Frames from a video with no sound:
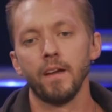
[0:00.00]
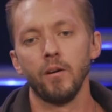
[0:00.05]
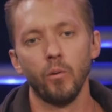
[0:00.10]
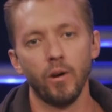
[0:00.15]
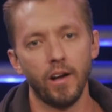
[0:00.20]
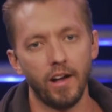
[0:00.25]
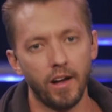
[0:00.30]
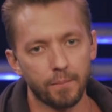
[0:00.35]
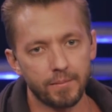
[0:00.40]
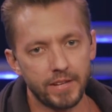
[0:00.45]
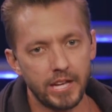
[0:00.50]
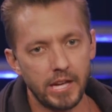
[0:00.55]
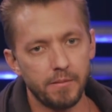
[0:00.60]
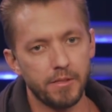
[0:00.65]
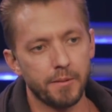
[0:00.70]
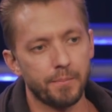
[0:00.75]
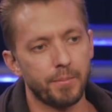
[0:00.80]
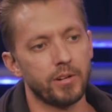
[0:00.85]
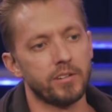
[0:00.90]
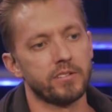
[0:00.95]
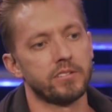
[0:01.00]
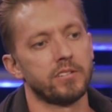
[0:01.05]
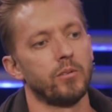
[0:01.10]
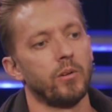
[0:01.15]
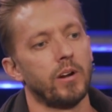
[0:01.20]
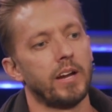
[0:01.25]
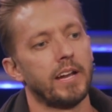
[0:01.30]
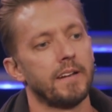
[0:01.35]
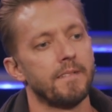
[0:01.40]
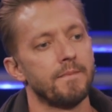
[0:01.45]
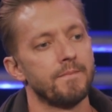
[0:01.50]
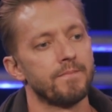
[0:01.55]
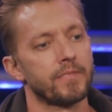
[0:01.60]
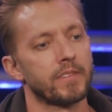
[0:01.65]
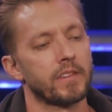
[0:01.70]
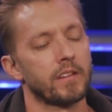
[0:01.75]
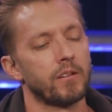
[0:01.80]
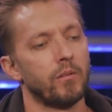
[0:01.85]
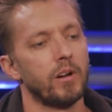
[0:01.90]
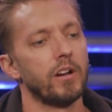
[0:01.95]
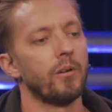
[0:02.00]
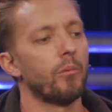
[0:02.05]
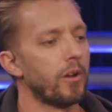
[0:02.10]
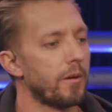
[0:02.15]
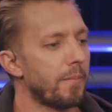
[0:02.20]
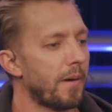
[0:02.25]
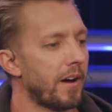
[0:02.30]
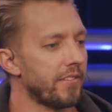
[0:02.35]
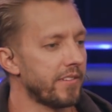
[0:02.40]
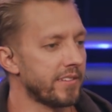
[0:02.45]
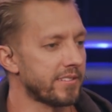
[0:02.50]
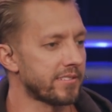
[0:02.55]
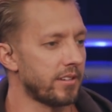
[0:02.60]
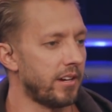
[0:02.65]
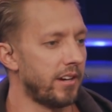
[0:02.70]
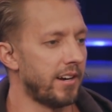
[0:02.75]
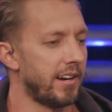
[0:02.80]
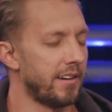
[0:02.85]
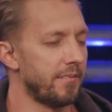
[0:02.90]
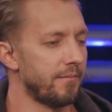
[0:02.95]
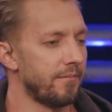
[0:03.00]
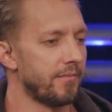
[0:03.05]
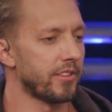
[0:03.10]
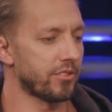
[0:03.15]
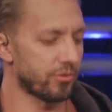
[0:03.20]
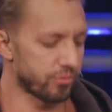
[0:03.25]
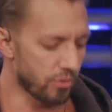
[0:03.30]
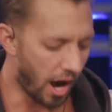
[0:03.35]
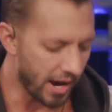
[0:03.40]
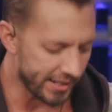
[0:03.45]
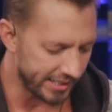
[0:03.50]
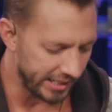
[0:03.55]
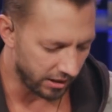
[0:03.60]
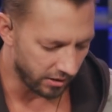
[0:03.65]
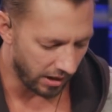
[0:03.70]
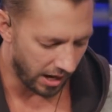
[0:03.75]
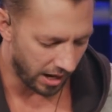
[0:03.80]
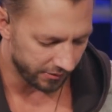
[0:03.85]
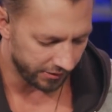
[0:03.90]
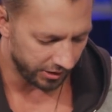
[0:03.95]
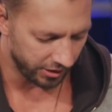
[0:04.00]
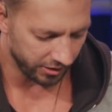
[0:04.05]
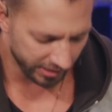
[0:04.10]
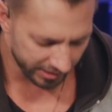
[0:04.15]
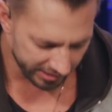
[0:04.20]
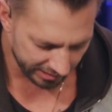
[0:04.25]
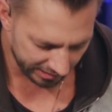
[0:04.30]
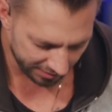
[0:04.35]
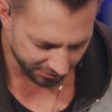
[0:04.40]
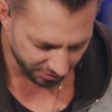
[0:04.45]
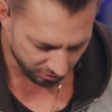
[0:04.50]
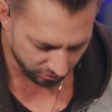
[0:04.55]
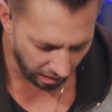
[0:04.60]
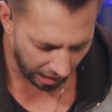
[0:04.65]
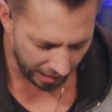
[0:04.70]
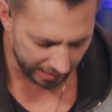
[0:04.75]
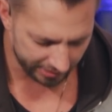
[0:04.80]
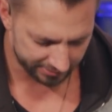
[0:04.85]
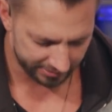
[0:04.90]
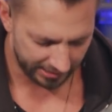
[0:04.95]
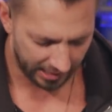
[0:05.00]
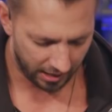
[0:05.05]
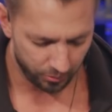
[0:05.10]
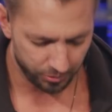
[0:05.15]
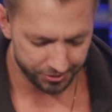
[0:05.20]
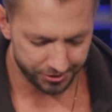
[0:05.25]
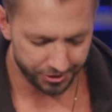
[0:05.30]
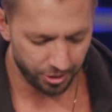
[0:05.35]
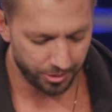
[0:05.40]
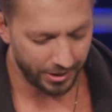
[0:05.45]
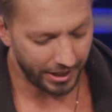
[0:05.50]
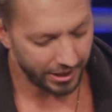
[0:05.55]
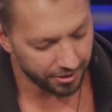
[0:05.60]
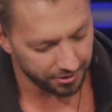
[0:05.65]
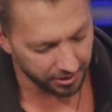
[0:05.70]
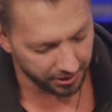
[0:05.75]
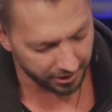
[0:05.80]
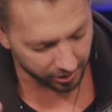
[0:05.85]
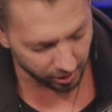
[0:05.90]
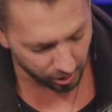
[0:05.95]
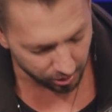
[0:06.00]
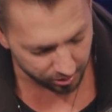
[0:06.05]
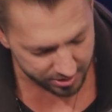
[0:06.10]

will help keep the birds away. Well, what about this, uh, this rocky ground that you need to get the rocks out? Well, to do that, you need to go